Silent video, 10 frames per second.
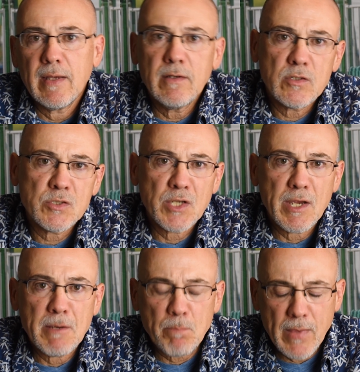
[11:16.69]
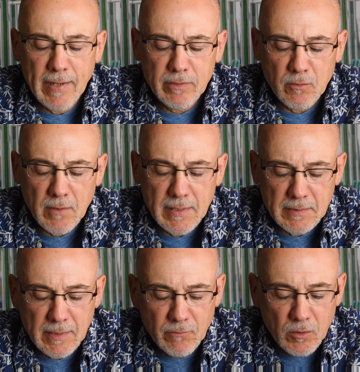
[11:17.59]
into shape at the right
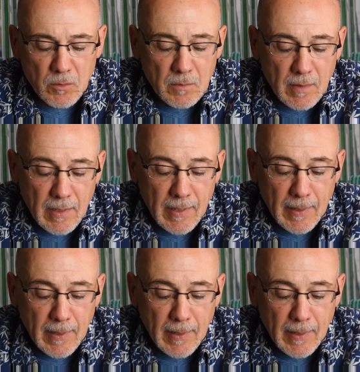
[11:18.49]
level.